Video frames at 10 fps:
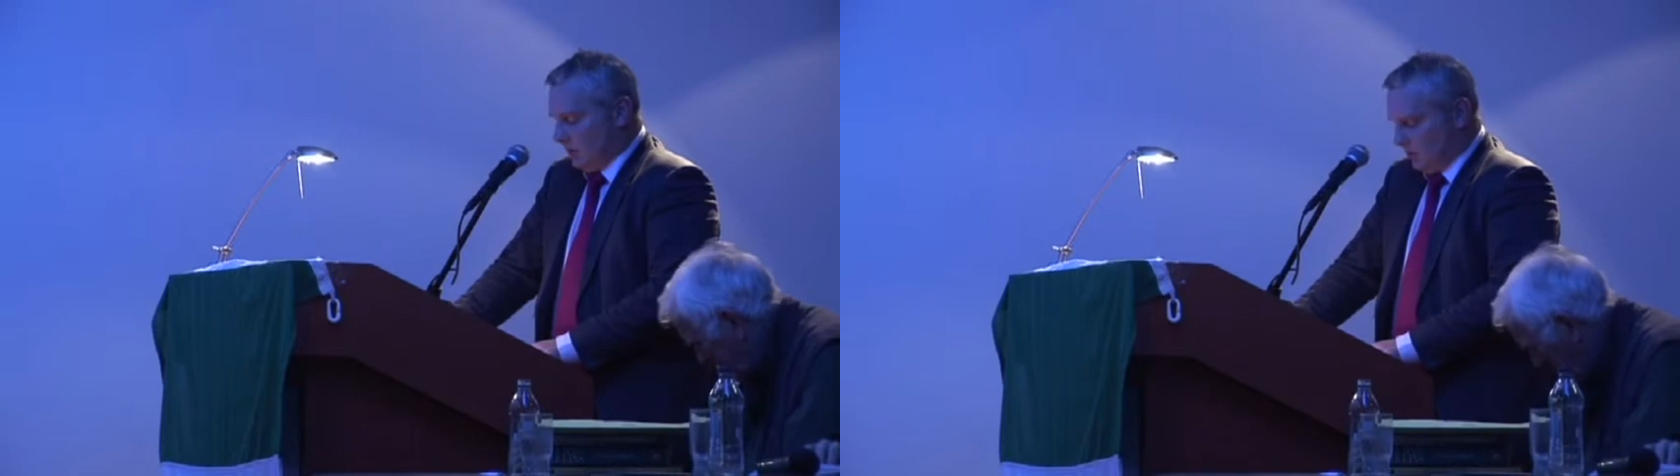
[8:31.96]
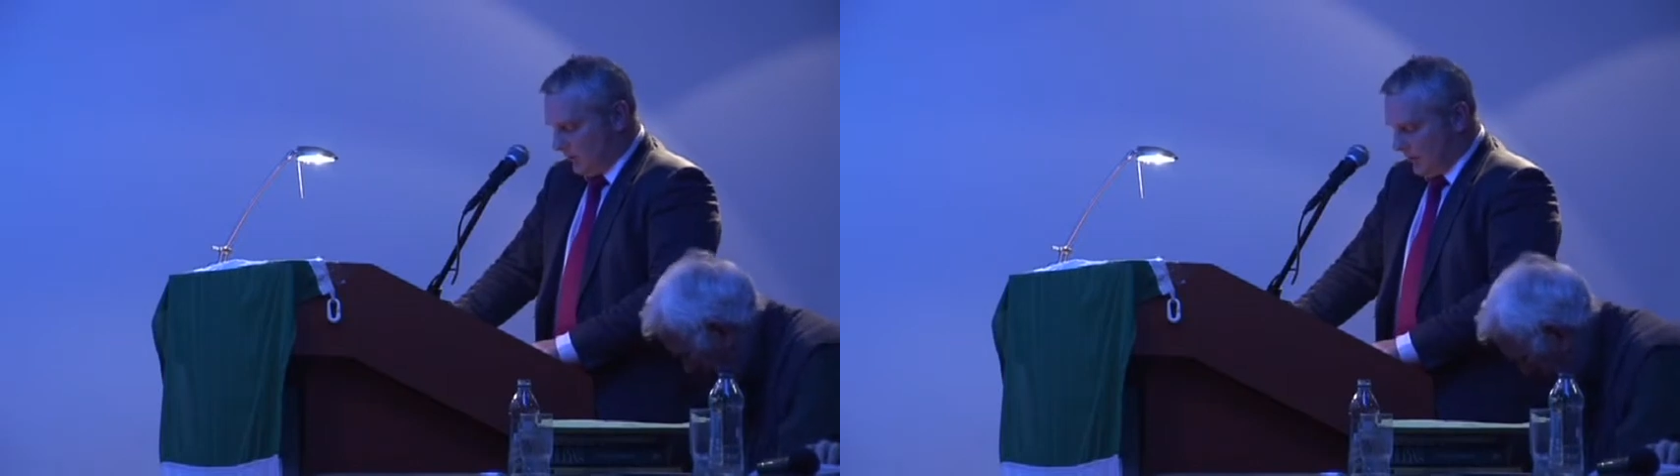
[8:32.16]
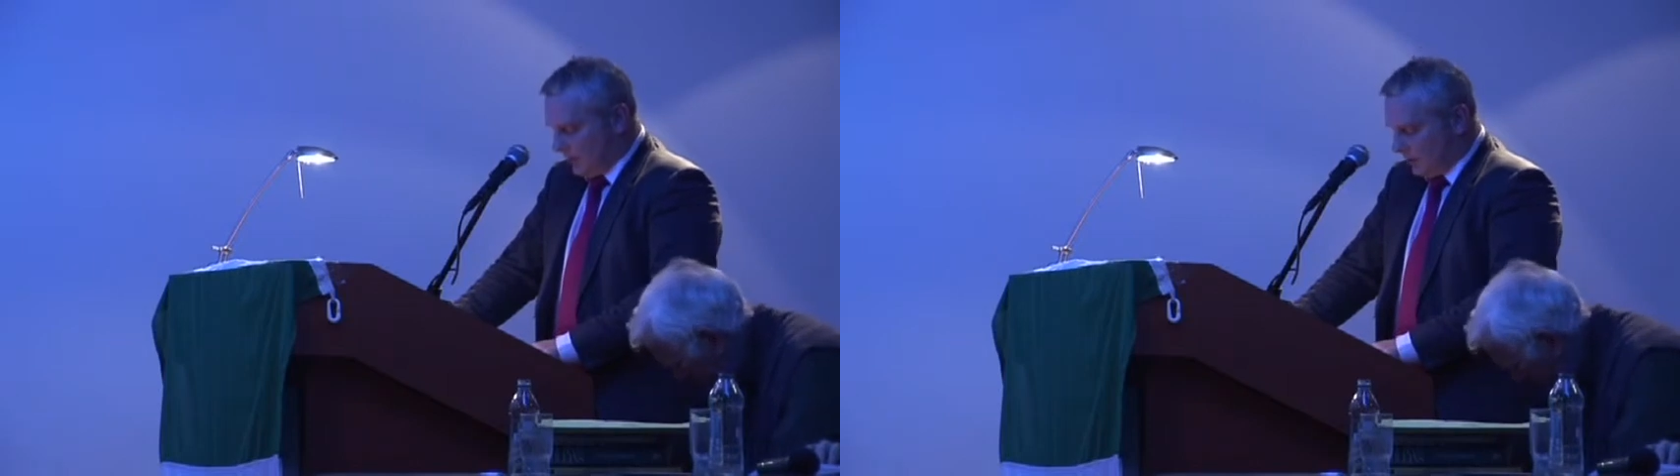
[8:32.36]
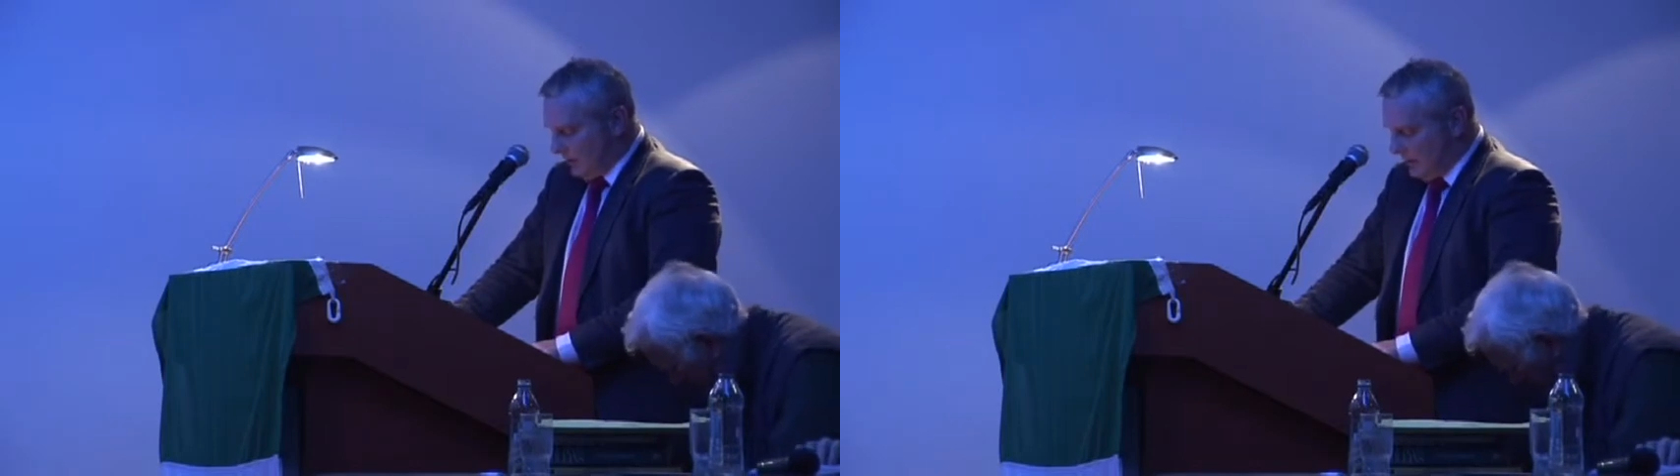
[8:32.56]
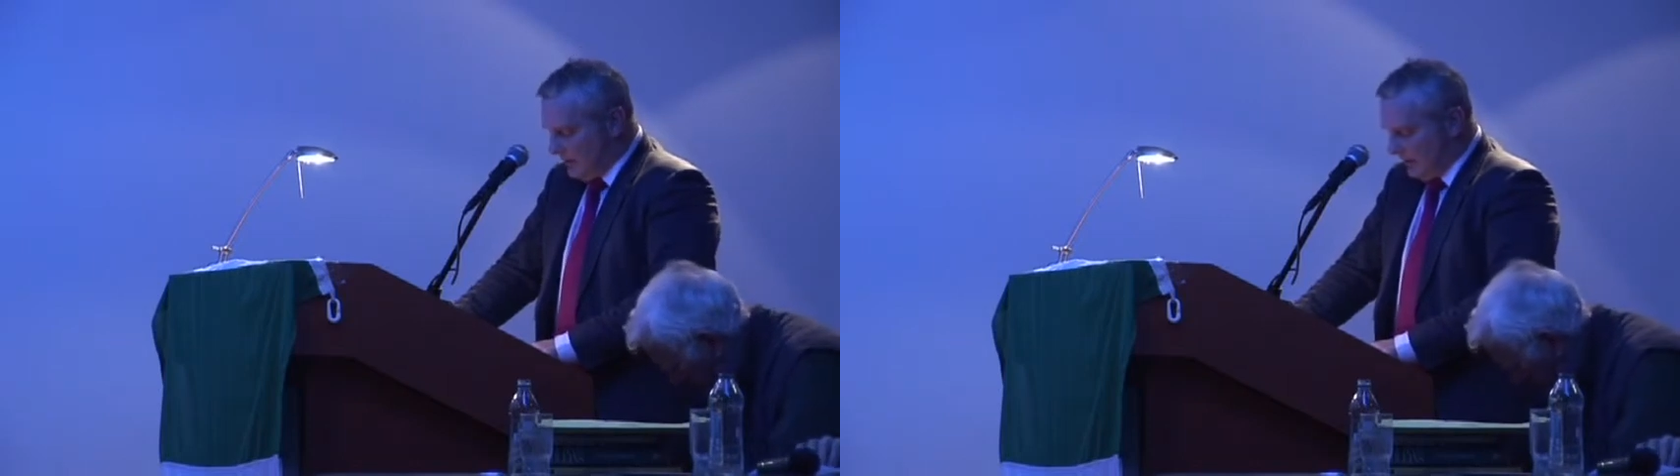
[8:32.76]
So the
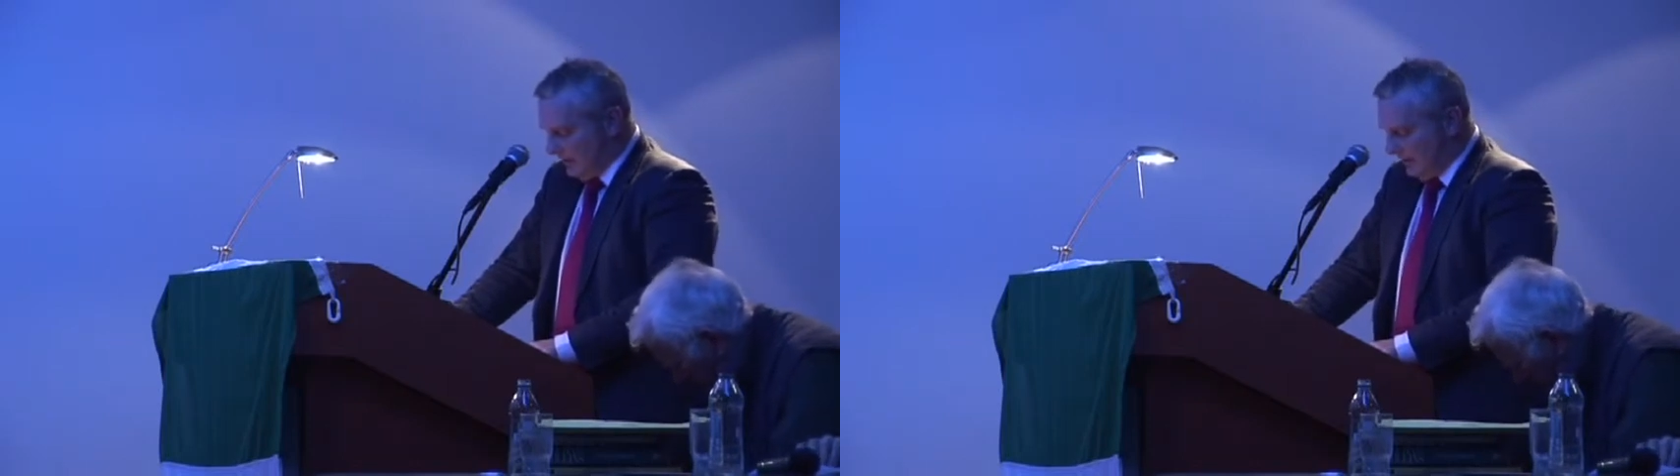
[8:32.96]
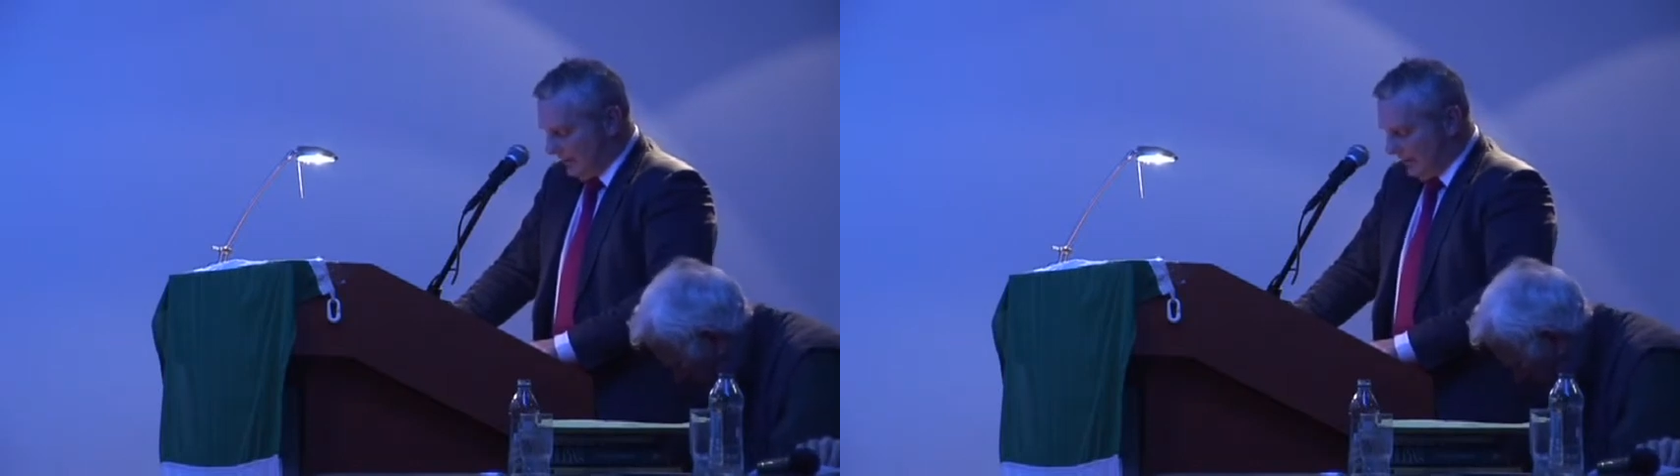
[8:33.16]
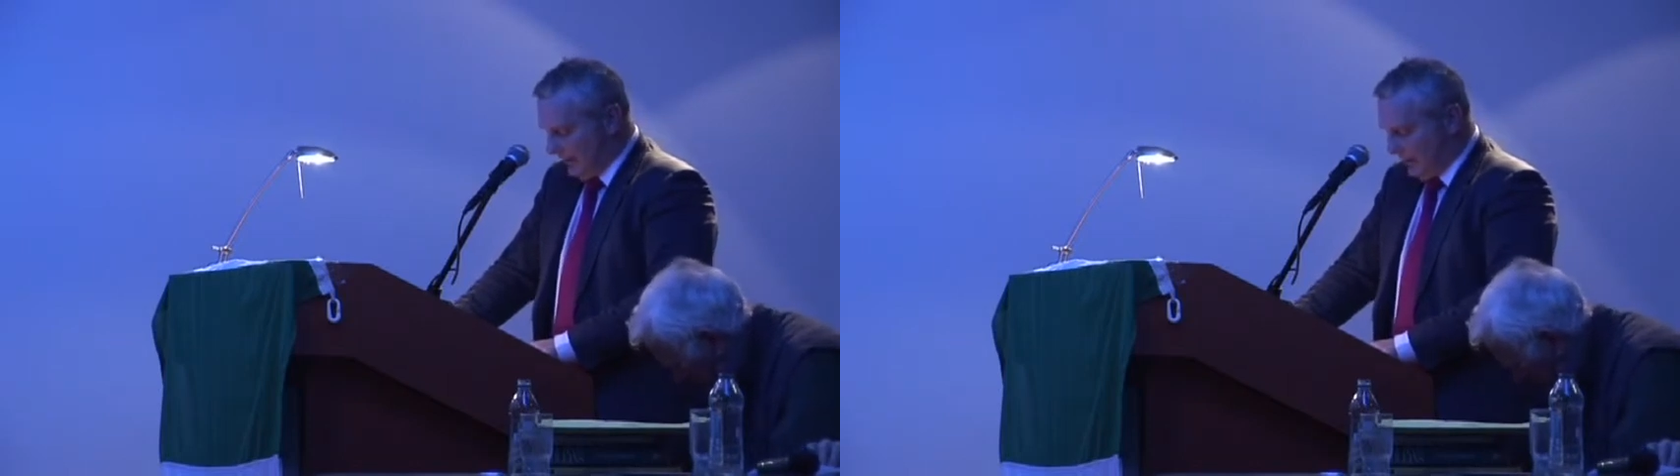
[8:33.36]
agreement and